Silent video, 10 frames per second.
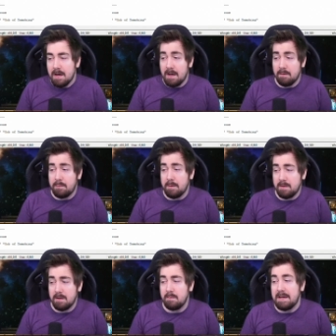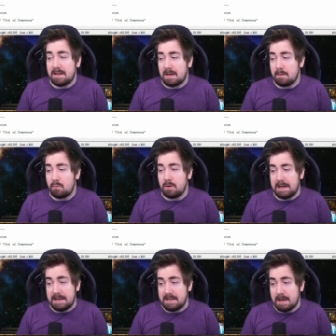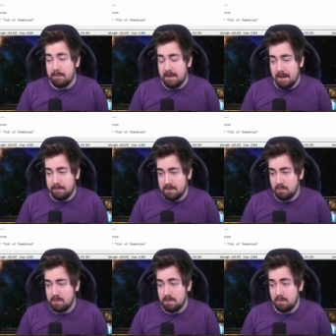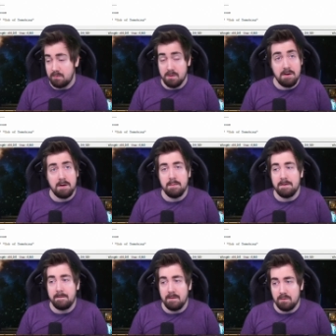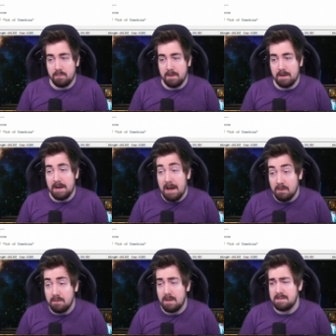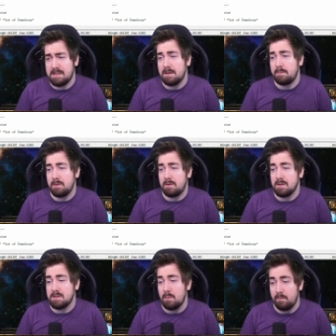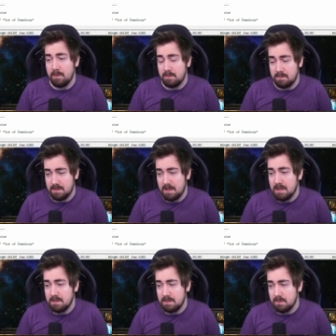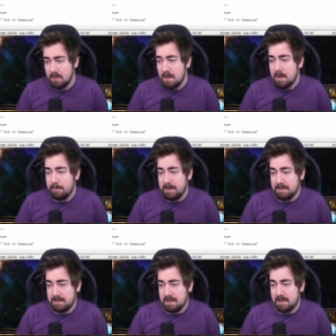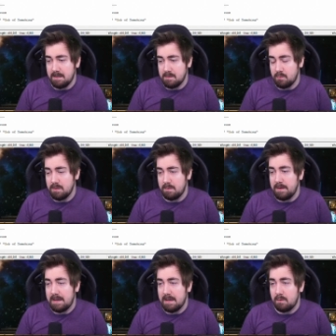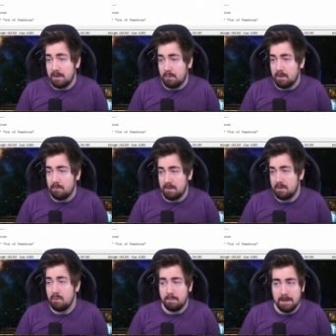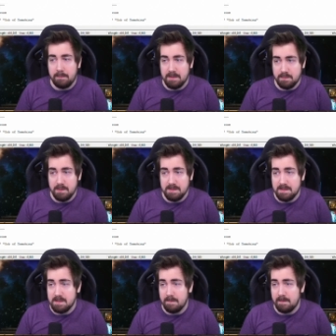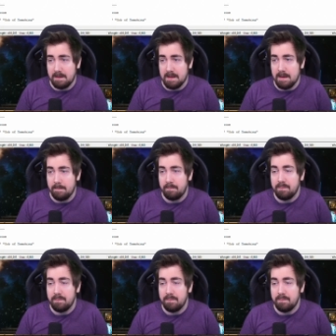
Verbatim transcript: I am probably going to make like a more in-depth episode too, talking about Filter Blade and how to like set up your custom filters like I do. But uh, I just wanted to make a quick one with Notepad++ and stuff like that.